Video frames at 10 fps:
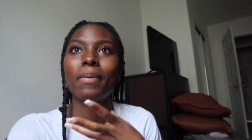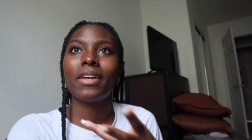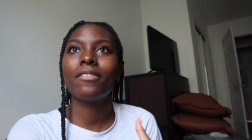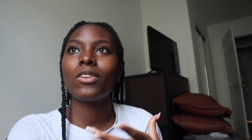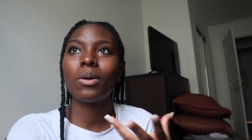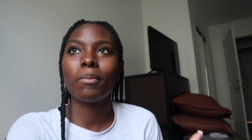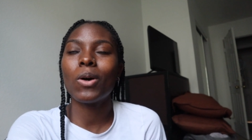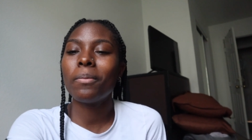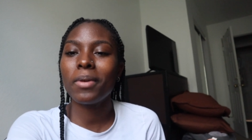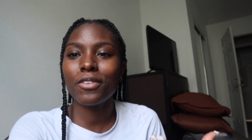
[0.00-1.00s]
pivotal
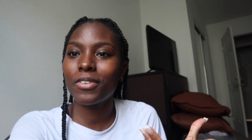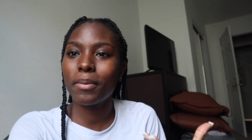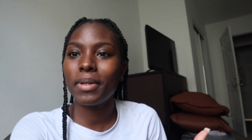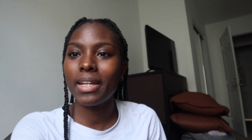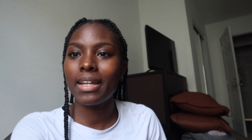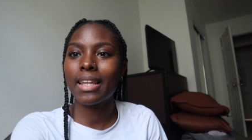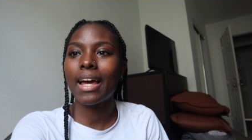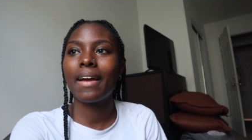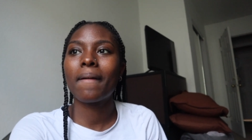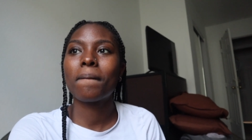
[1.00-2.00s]
moment for me.
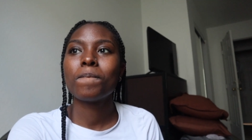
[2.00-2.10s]
Like,